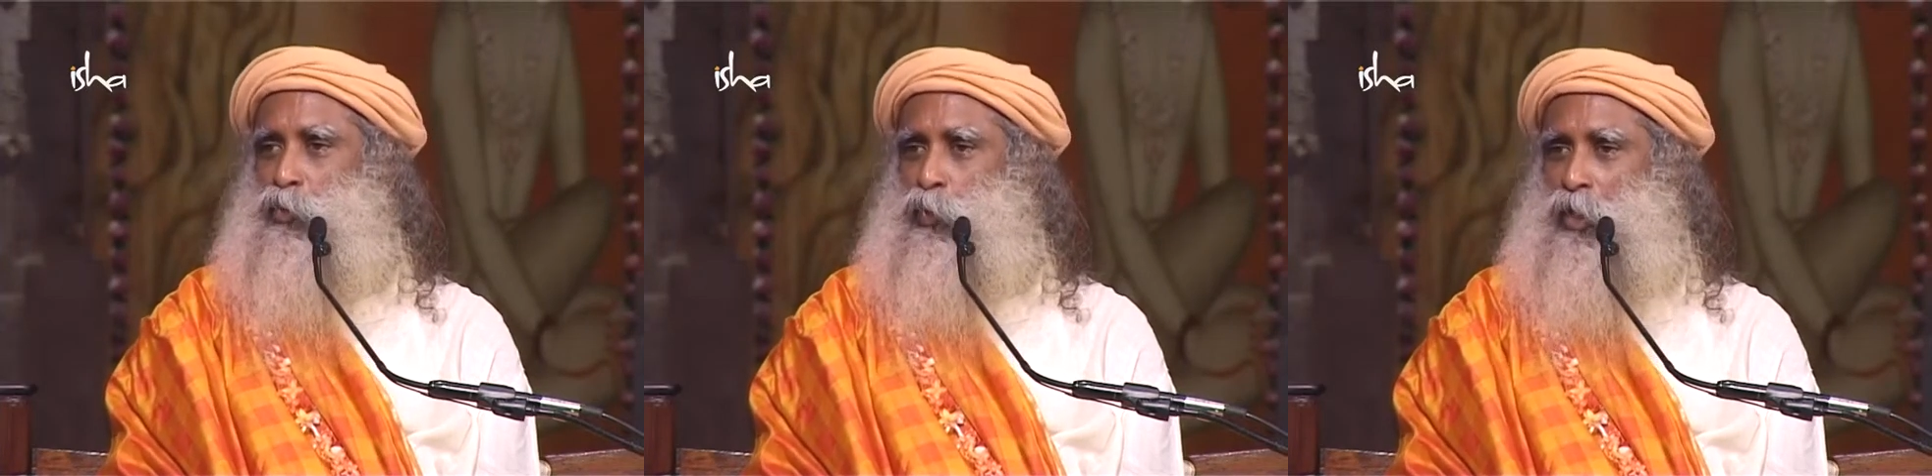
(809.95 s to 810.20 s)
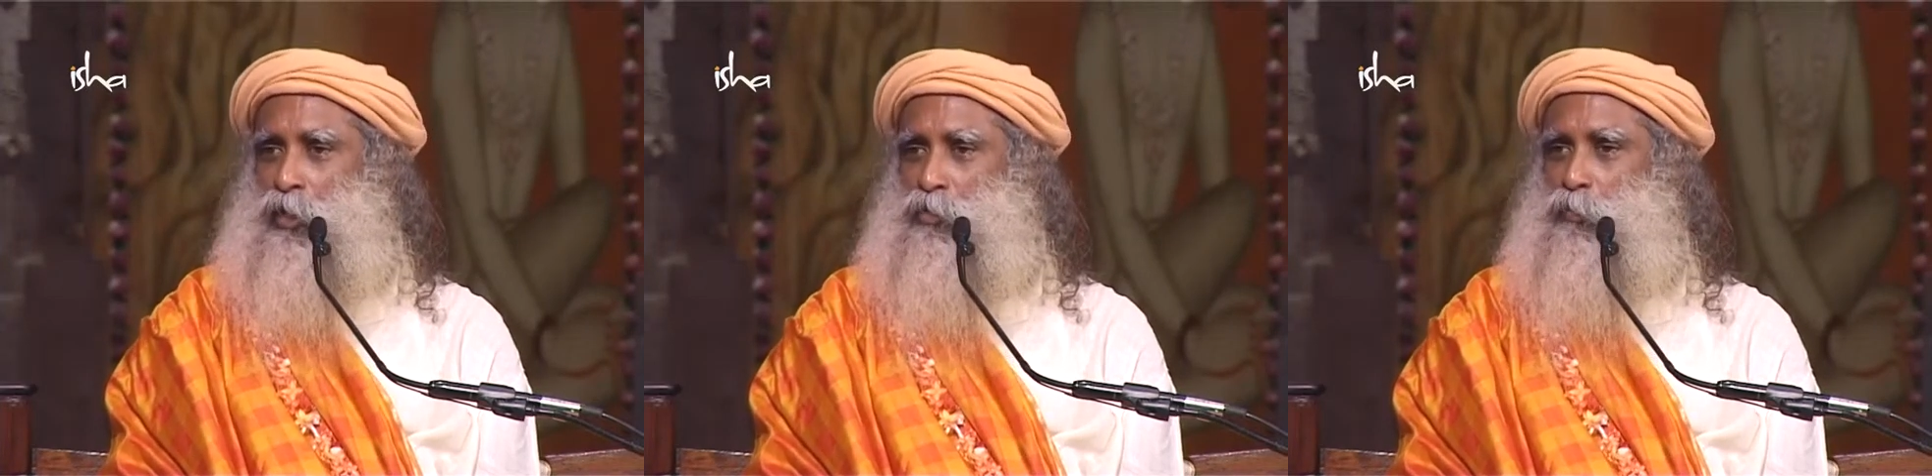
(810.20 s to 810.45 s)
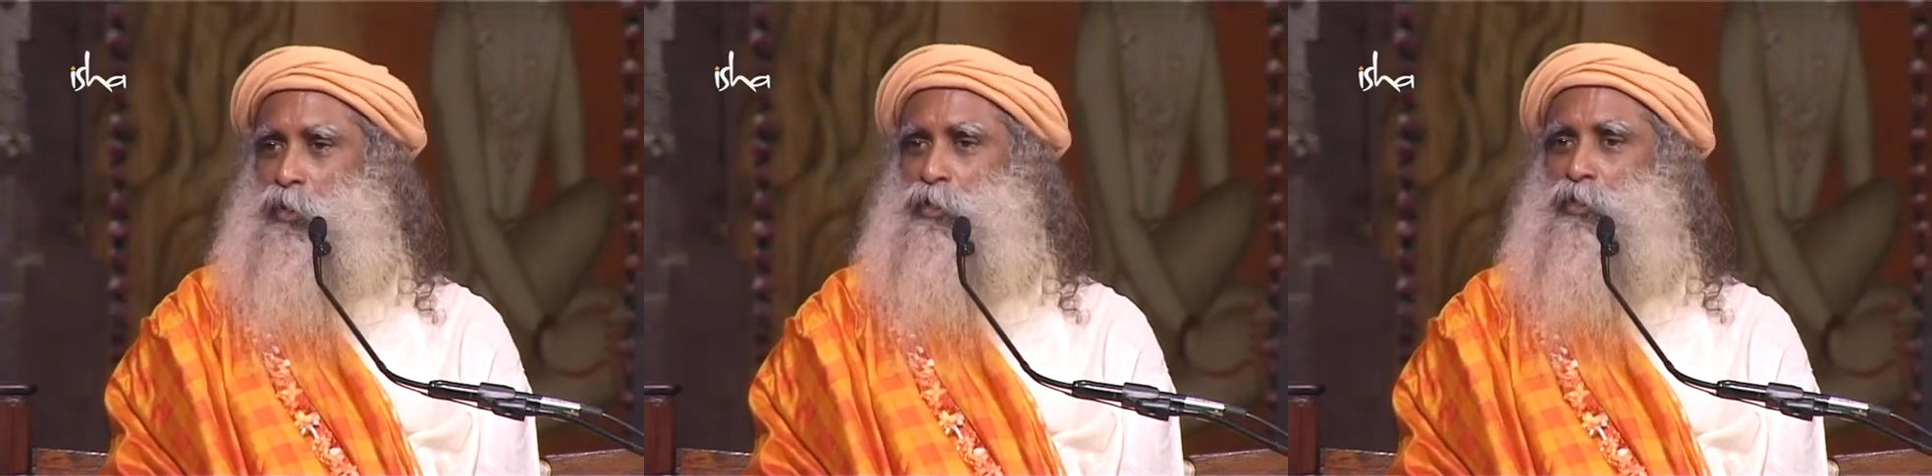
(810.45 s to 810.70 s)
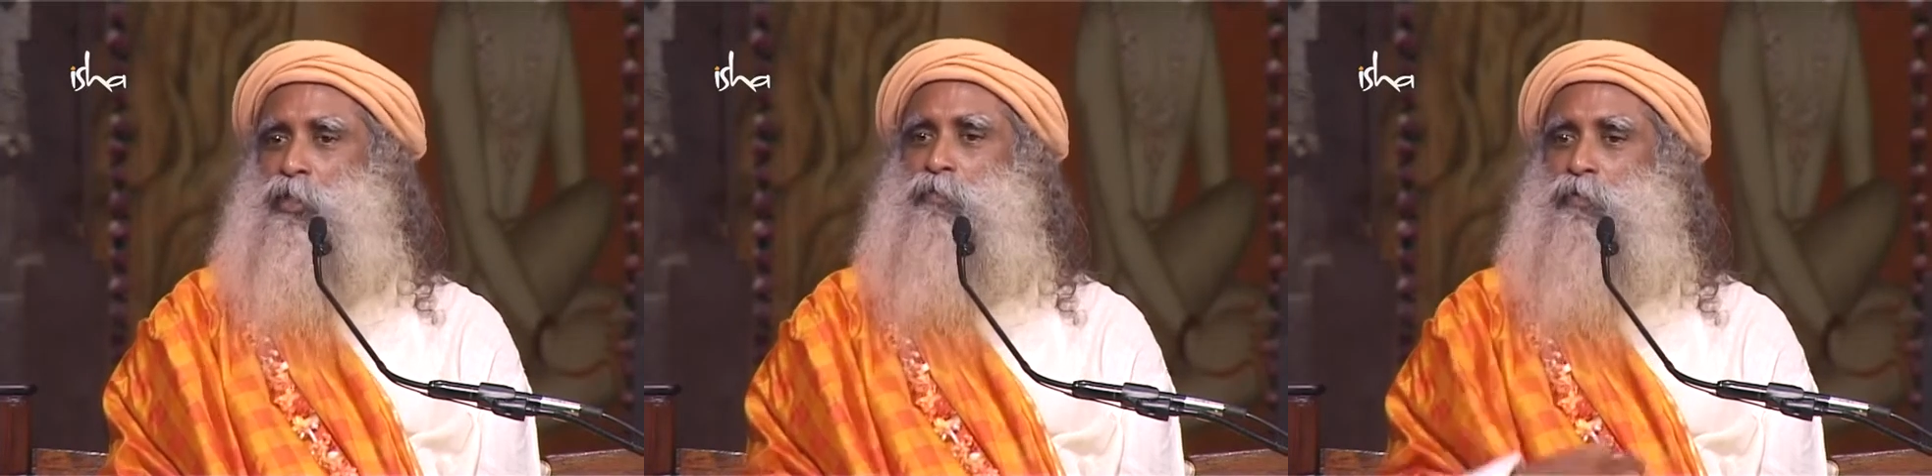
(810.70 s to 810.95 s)
wait, but
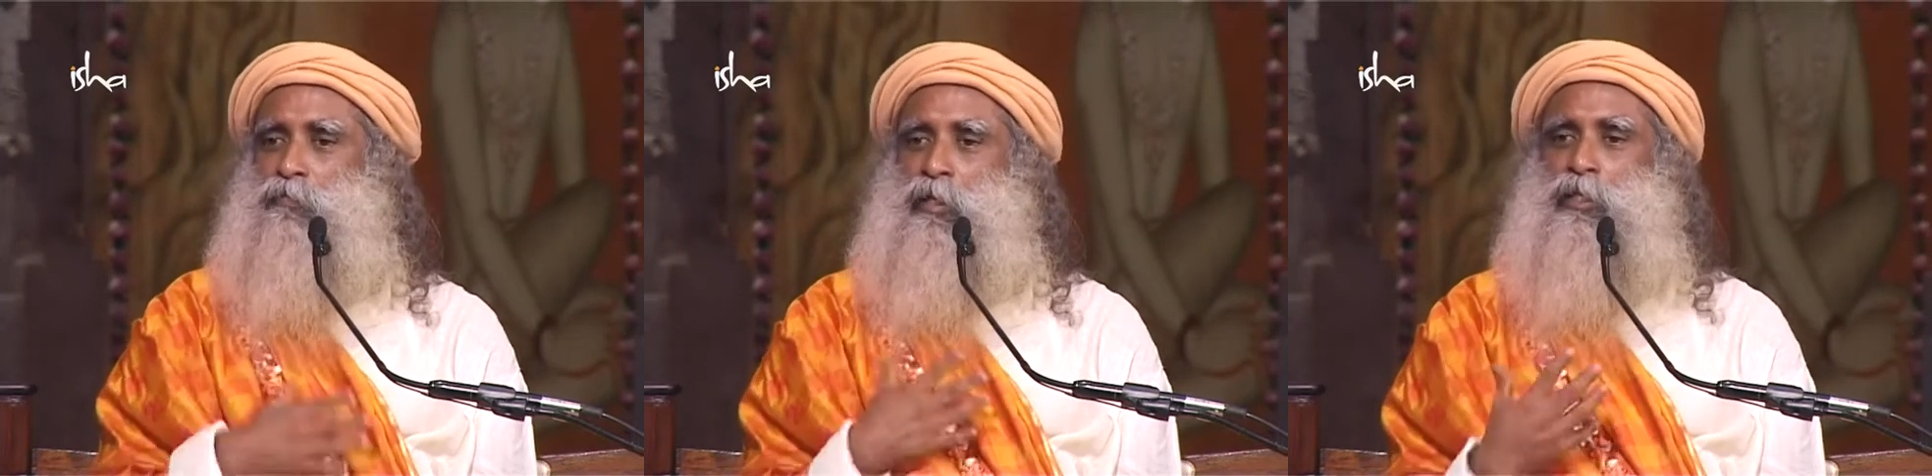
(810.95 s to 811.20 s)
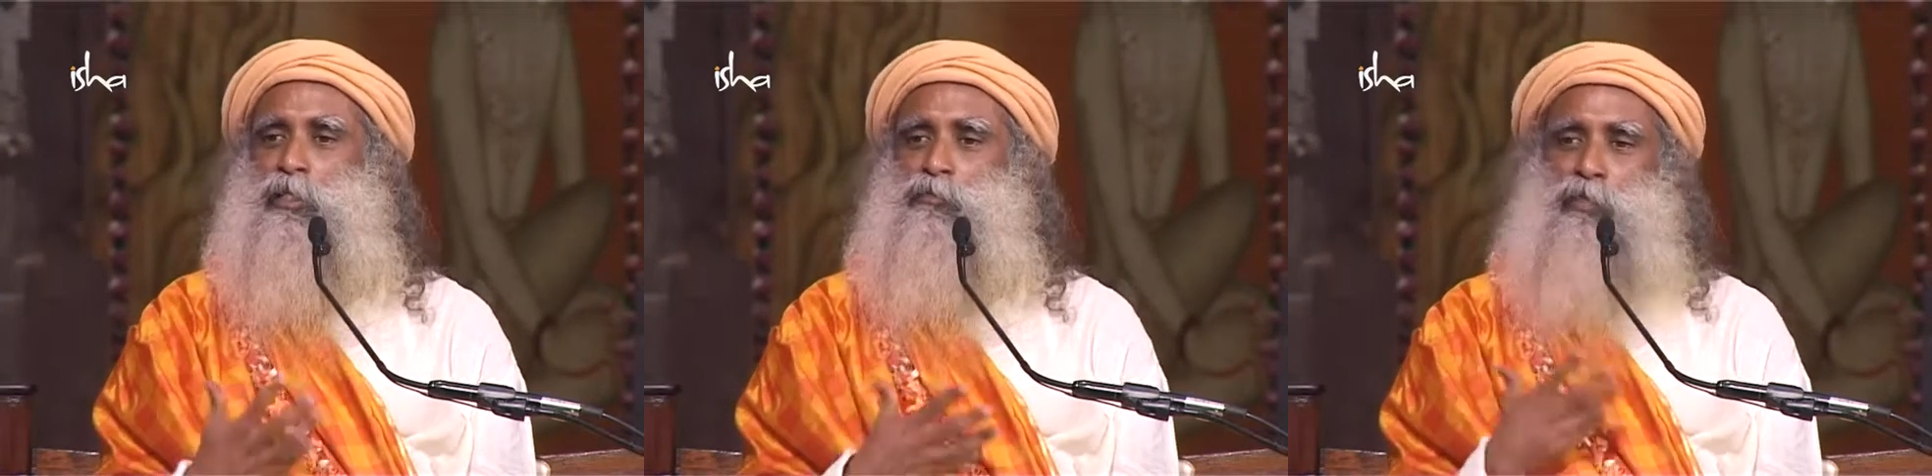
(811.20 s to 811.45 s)
they were waiting